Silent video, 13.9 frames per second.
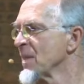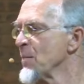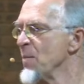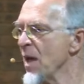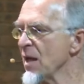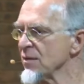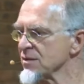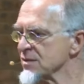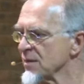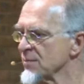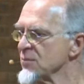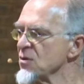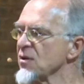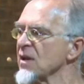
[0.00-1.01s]
Belgium,
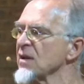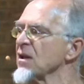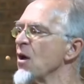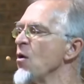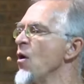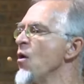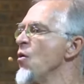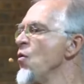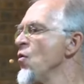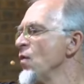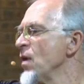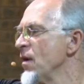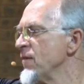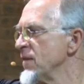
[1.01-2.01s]
you can go all
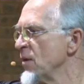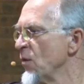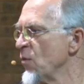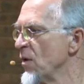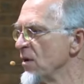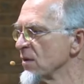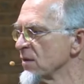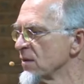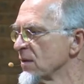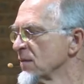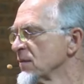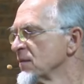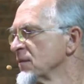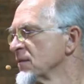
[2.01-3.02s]
over the world,
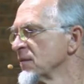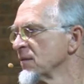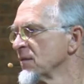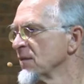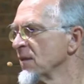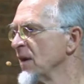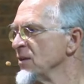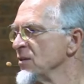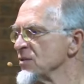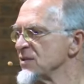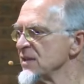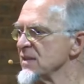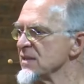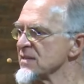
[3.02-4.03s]
and you
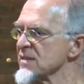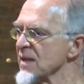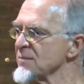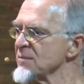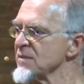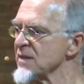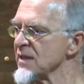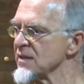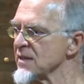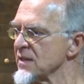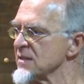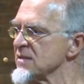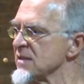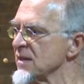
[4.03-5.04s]
see the same
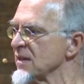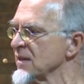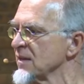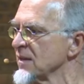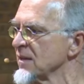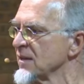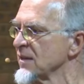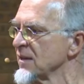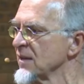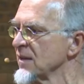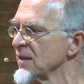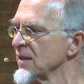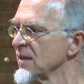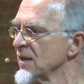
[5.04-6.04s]
tendency.
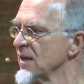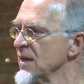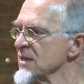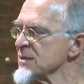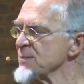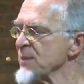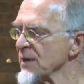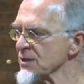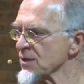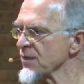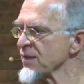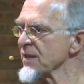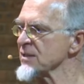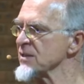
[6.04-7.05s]
Spiritual
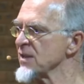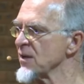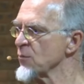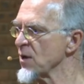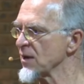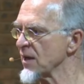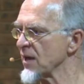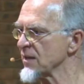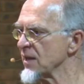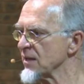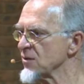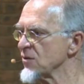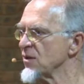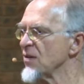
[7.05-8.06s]
things work like that.
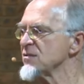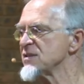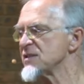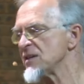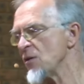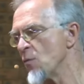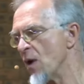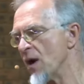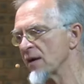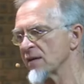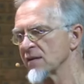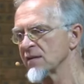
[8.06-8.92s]
You don't see one.